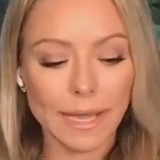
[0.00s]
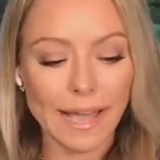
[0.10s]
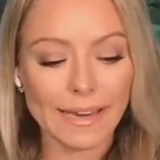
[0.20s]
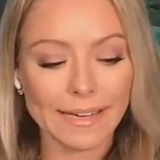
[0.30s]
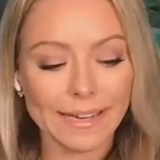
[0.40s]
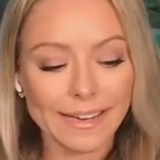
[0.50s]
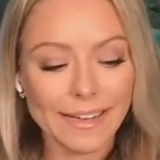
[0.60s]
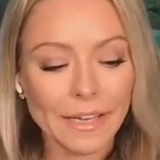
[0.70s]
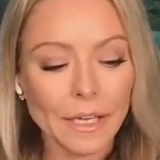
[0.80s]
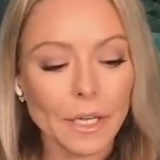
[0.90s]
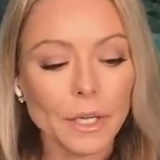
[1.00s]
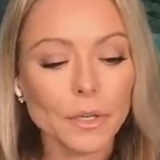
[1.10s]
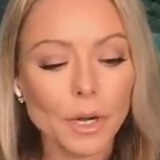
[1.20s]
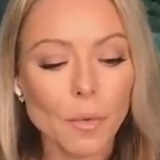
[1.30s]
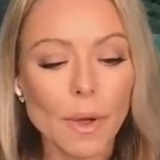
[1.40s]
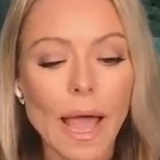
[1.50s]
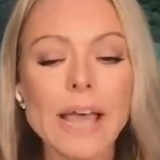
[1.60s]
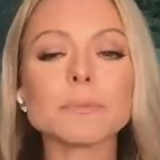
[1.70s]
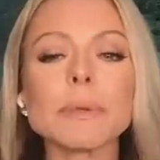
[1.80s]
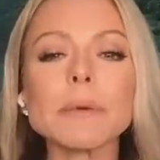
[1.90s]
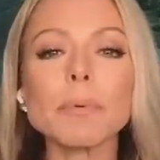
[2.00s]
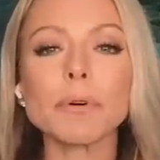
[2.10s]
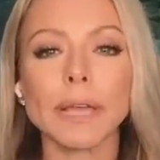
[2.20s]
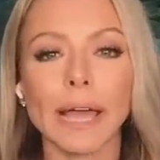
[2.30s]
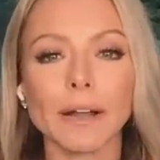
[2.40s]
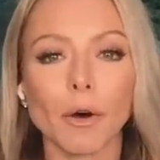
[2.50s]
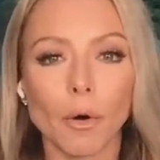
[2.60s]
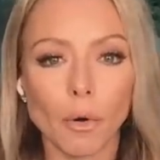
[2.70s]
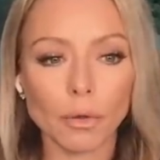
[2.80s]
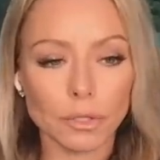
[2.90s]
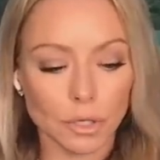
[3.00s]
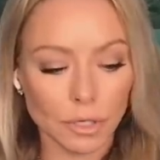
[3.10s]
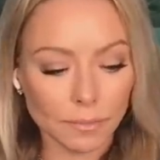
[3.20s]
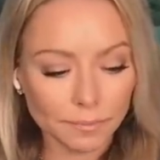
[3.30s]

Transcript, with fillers: And you know, as people get older,